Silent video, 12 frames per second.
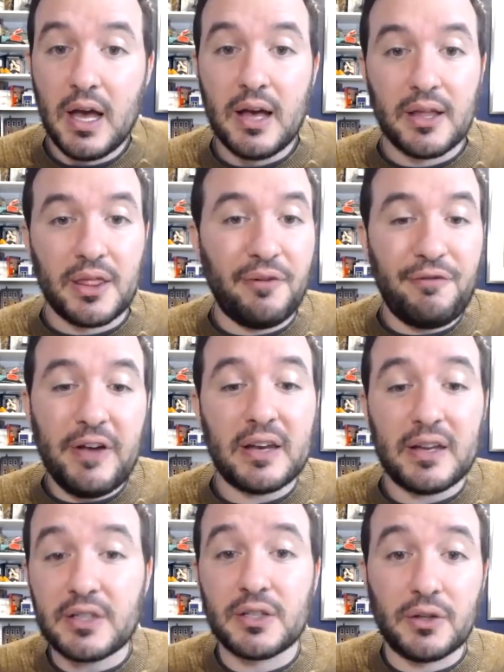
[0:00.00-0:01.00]
the fit
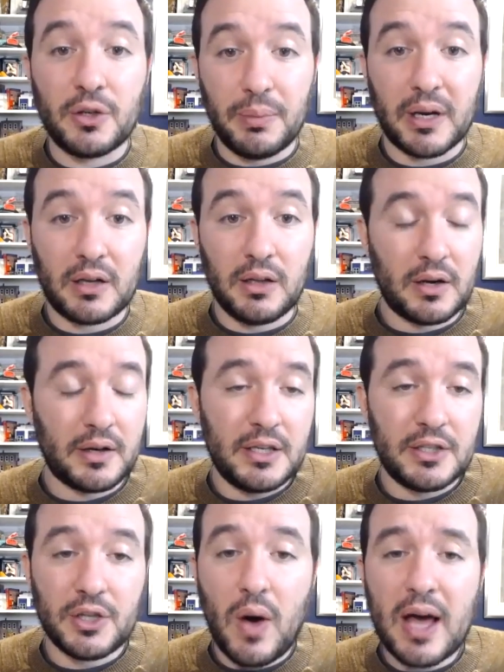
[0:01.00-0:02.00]
is a little bit clunky
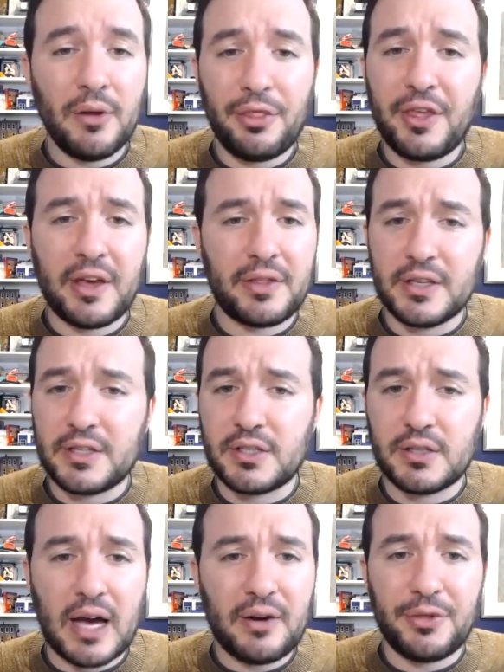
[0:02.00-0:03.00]
so i don't think this
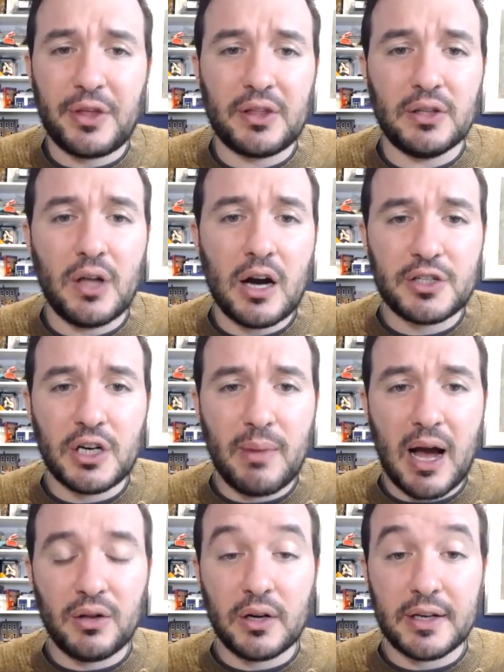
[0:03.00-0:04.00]
i don't think the long term
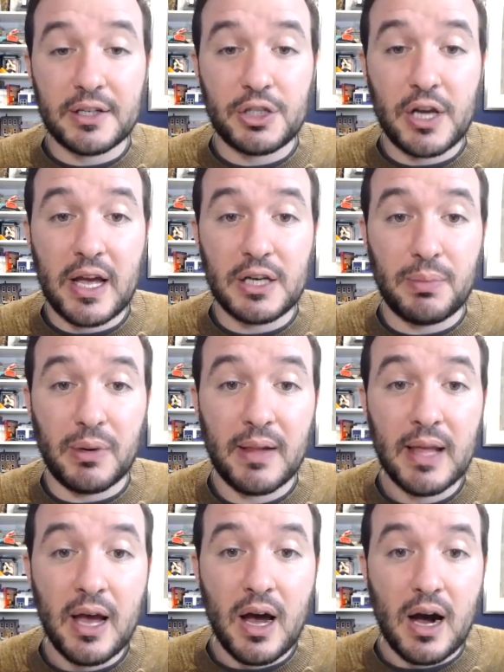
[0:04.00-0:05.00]
outlook has changed but
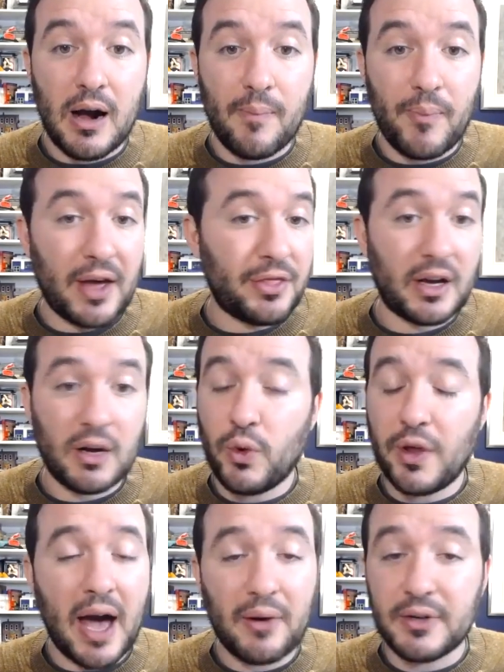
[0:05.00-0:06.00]
um, i think
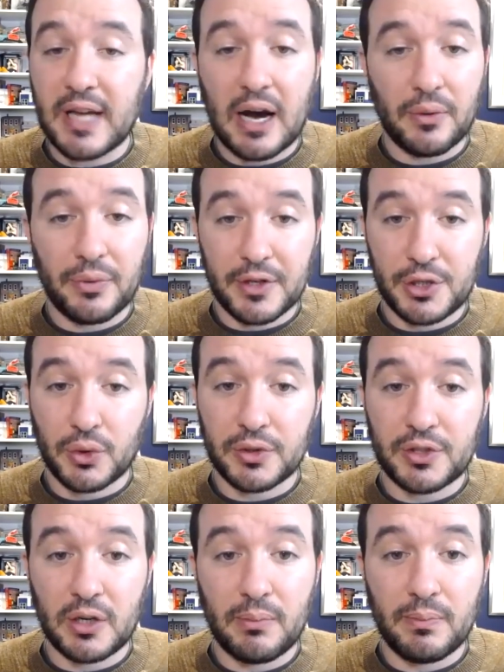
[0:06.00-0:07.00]
without a doubt the short
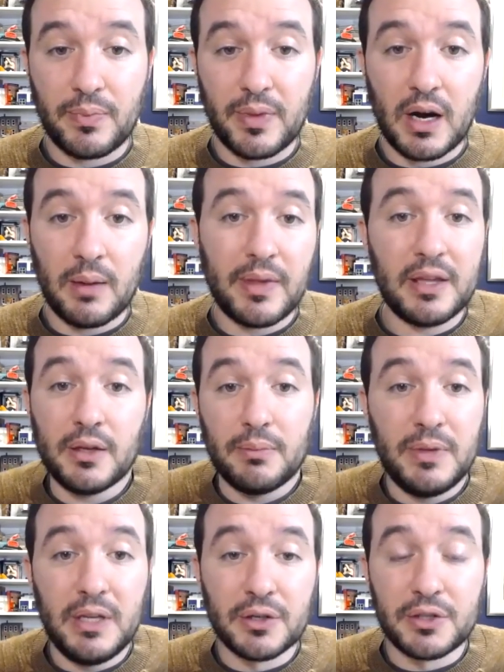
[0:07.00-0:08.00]
term um, in the
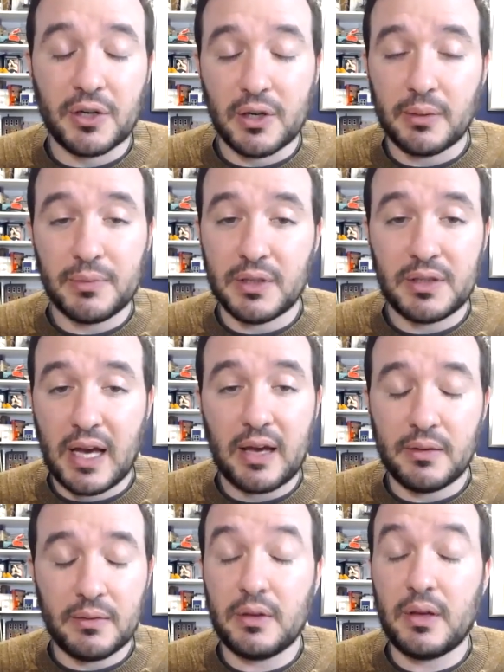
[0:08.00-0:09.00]
near term eh,
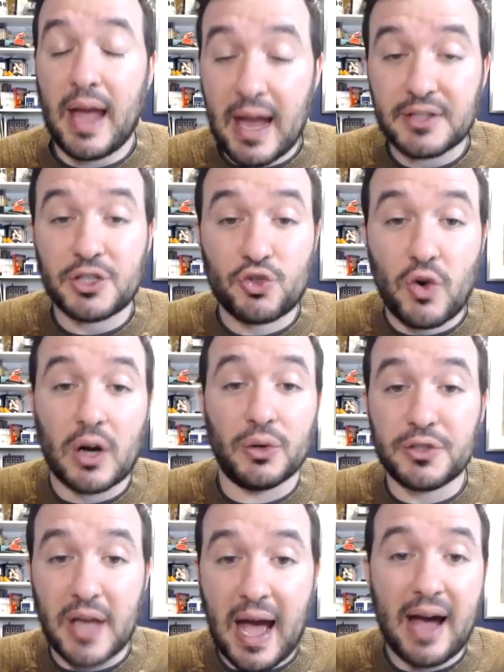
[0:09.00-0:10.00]
ant
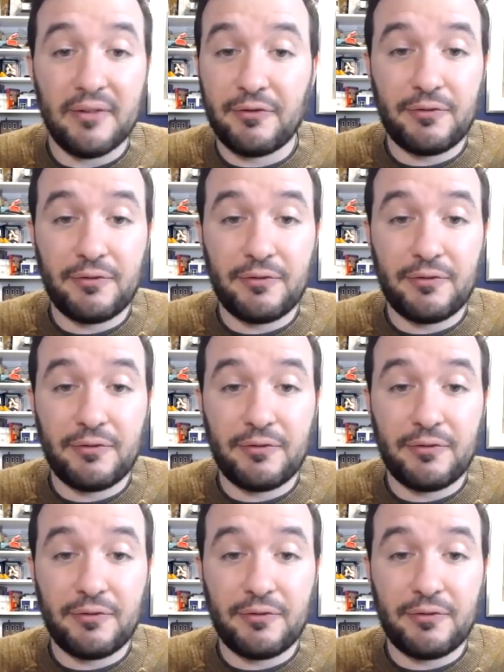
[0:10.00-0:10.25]
struggles have